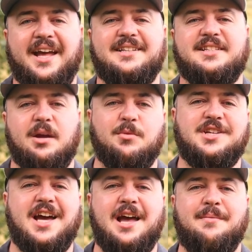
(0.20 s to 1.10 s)
It's
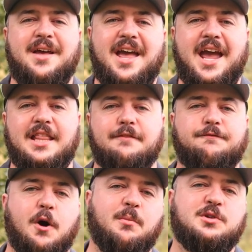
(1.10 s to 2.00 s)
summertime and the
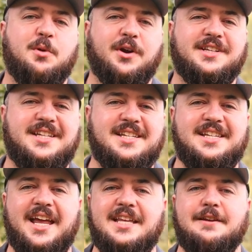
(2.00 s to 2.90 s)
farmer's market
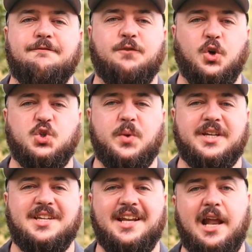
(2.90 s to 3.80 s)
season is in full
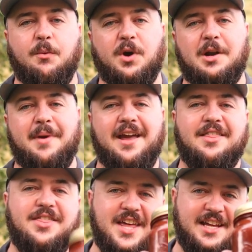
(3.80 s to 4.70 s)
swing. So today we're gonna make
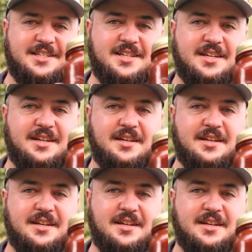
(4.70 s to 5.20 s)
this,